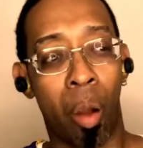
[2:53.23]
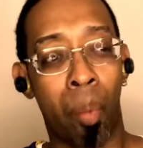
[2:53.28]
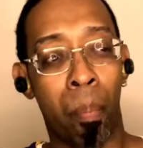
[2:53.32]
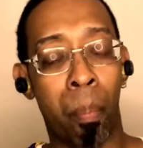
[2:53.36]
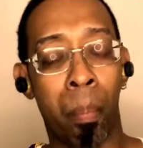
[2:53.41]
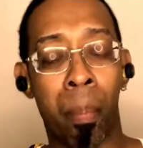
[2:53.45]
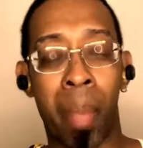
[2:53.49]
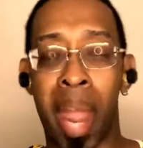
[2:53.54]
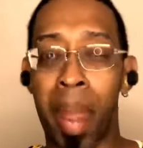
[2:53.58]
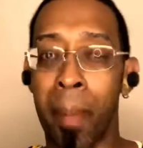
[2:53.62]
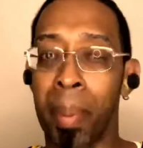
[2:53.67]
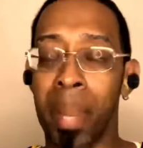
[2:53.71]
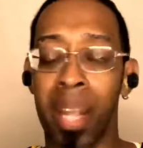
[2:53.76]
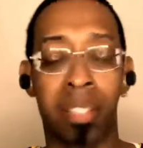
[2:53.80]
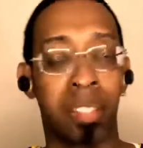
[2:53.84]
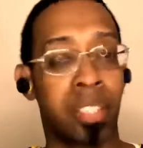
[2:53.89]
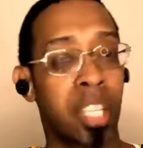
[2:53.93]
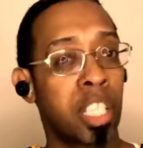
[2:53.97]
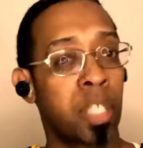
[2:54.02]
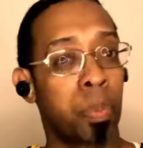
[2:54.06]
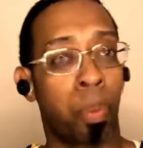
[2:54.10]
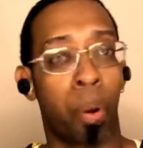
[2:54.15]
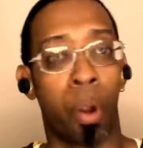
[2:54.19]
maybe it's
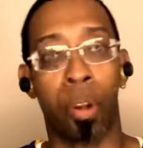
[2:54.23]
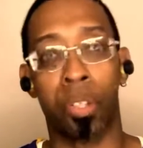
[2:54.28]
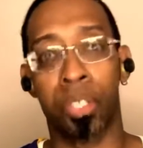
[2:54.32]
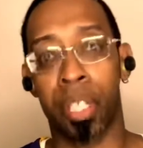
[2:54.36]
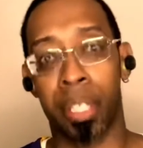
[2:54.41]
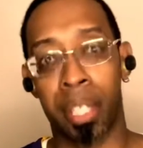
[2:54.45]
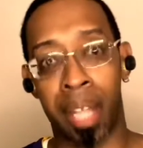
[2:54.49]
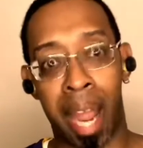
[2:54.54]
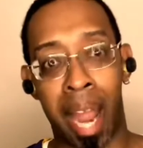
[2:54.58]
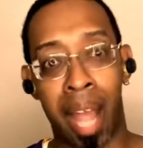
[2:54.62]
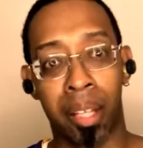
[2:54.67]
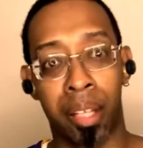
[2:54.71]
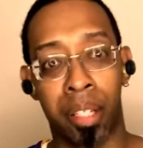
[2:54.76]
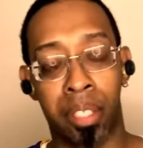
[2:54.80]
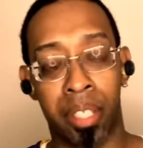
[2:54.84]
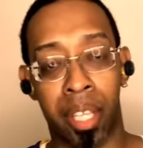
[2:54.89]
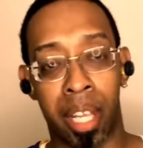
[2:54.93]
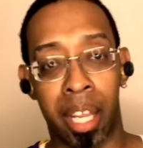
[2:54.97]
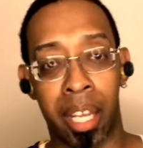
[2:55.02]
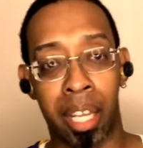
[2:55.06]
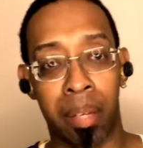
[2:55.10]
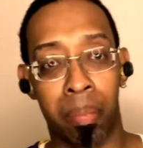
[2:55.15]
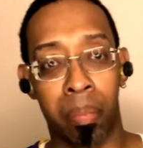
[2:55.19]
his
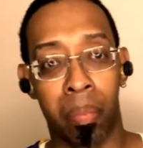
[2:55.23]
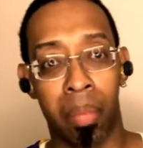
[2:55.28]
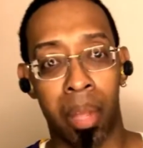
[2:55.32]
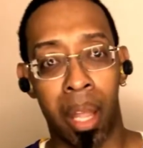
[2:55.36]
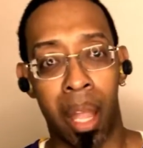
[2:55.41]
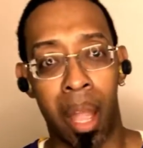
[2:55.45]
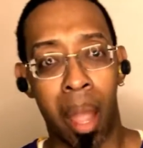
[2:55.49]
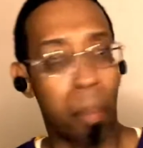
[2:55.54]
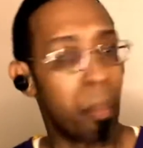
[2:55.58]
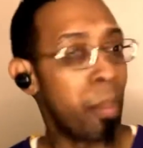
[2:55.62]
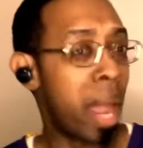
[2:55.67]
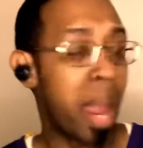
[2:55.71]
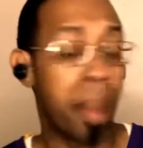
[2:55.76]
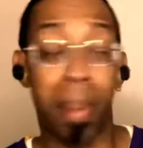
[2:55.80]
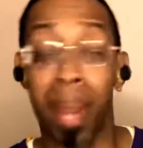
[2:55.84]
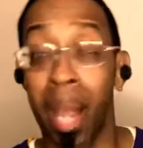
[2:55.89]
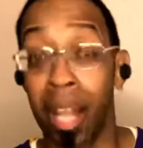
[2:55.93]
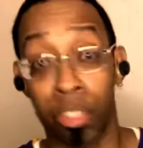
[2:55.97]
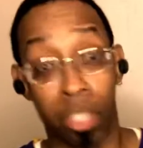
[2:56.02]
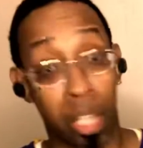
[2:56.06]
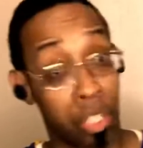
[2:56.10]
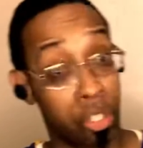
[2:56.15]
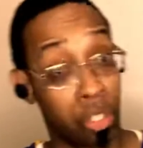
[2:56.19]
personality. Maybe
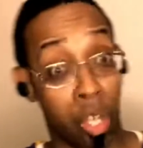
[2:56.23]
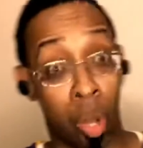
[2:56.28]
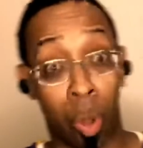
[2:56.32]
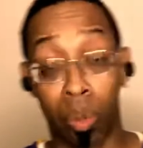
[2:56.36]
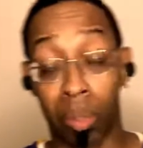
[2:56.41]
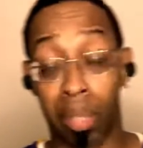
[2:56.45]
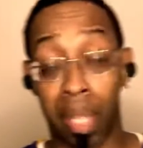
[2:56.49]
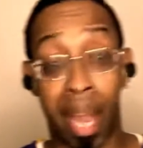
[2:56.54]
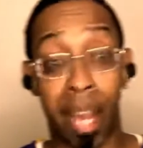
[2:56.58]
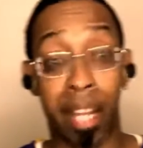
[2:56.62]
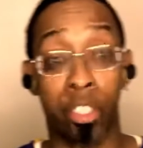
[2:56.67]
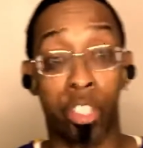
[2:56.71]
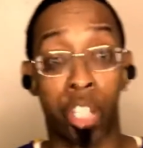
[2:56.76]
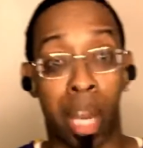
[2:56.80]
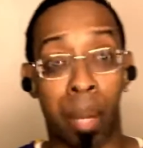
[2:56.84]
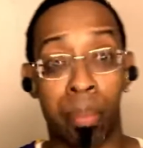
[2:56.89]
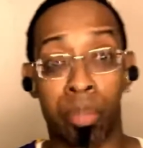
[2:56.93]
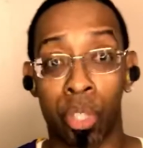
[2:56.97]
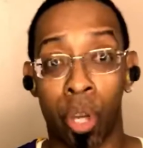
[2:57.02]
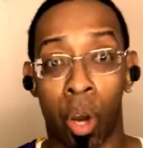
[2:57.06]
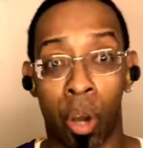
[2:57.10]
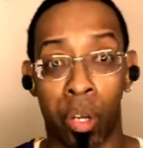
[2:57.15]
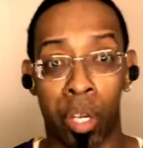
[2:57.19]
I just don't like
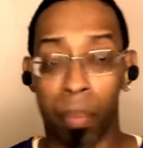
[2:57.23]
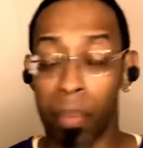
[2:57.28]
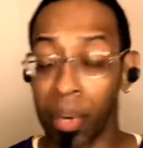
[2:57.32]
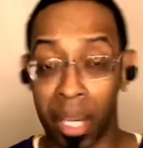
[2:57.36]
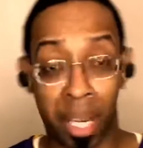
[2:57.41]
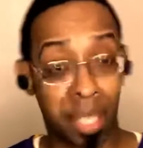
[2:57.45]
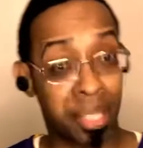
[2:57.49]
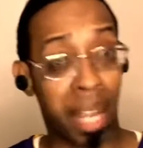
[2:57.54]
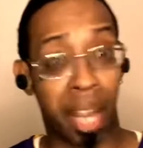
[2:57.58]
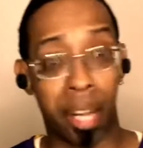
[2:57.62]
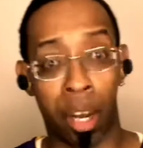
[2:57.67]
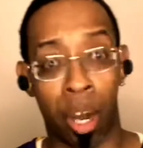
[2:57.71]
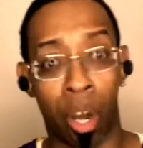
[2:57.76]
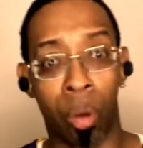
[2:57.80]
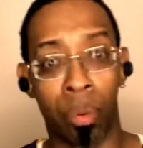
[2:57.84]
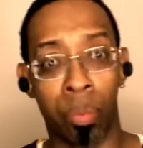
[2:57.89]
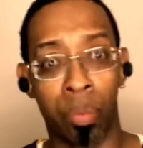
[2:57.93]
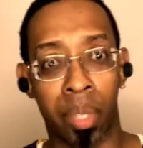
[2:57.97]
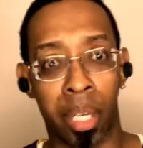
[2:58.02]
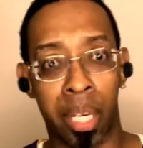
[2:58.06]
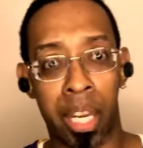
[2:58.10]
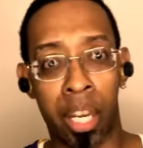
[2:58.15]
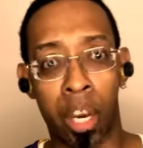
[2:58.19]
James Harden, because I
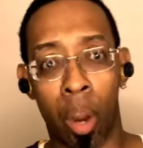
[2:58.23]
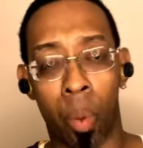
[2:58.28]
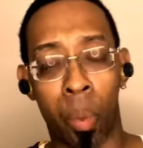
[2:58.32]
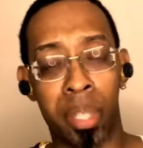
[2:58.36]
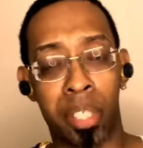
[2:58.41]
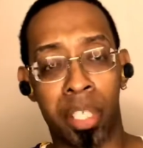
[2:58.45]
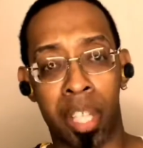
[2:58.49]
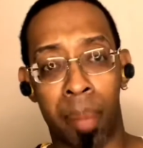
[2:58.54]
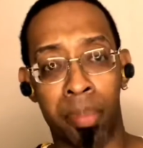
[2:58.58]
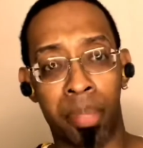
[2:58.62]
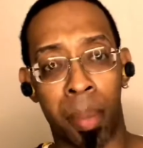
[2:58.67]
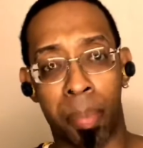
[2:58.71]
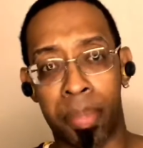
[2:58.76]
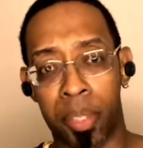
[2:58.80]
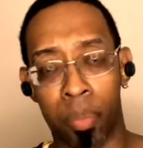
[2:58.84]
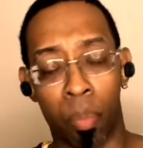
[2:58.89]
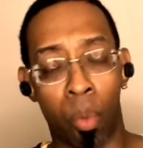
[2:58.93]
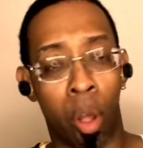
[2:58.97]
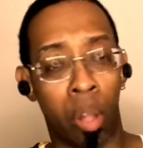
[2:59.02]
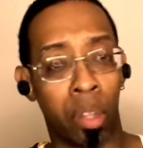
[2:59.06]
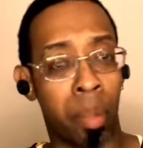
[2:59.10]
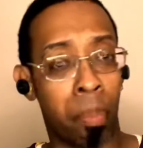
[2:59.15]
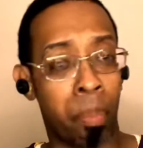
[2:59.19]
don't. He always comes up
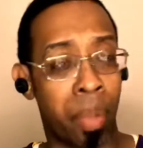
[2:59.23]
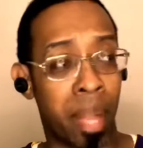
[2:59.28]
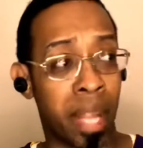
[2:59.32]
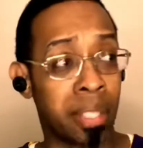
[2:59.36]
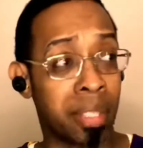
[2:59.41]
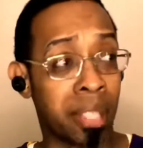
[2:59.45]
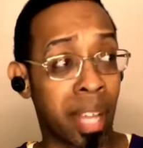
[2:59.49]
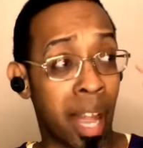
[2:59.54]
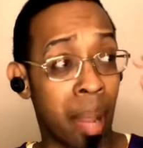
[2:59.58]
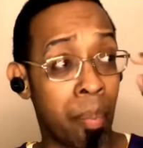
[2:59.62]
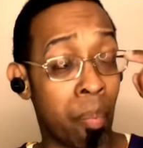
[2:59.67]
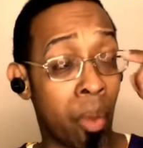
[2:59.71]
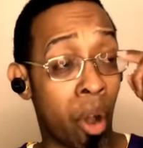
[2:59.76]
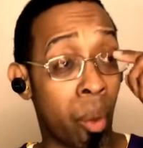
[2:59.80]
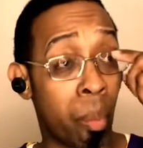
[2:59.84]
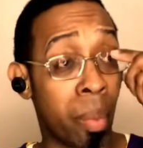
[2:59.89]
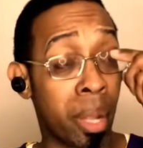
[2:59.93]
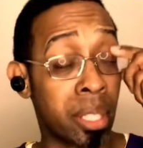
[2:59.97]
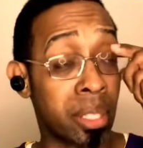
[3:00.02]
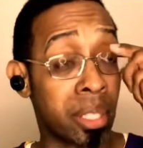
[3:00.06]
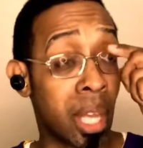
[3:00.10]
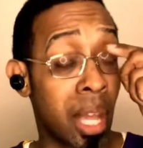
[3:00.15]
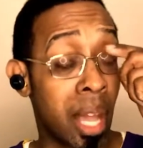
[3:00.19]
small in big time
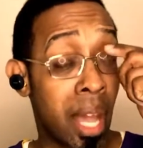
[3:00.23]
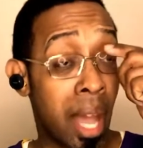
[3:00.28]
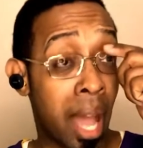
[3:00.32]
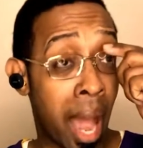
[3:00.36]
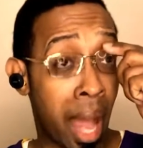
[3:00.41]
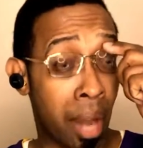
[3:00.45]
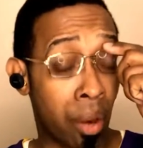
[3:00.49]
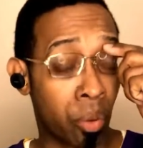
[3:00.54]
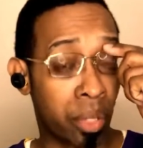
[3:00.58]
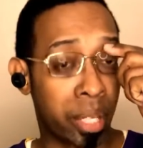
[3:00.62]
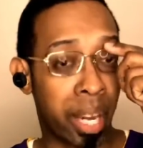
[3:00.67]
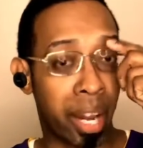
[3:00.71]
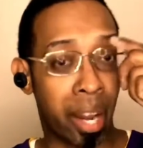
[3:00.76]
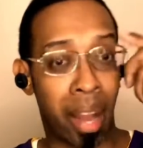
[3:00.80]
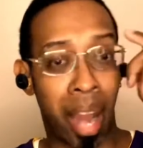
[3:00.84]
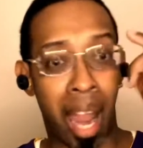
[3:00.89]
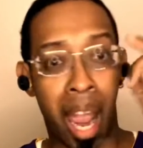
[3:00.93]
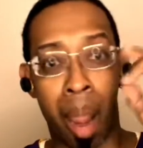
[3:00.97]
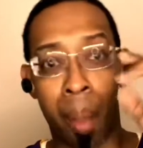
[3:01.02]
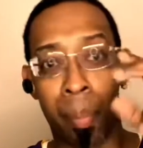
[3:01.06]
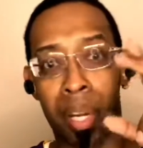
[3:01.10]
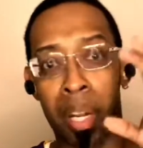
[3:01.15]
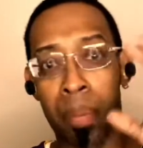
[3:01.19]
moments. I don't care
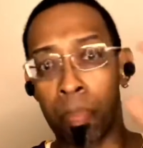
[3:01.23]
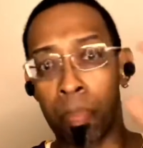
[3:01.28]
how many